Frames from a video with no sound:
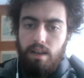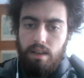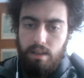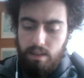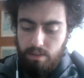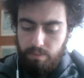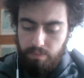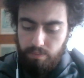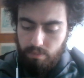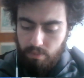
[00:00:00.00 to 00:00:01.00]

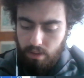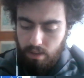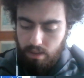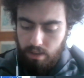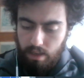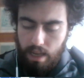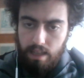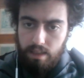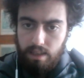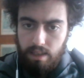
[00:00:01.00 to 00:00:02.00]

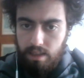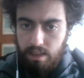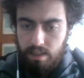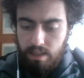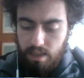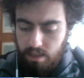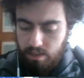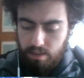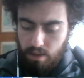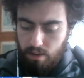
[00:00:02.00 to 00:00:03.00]
And in this
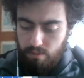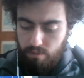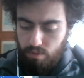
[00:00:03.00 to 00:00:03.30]
case,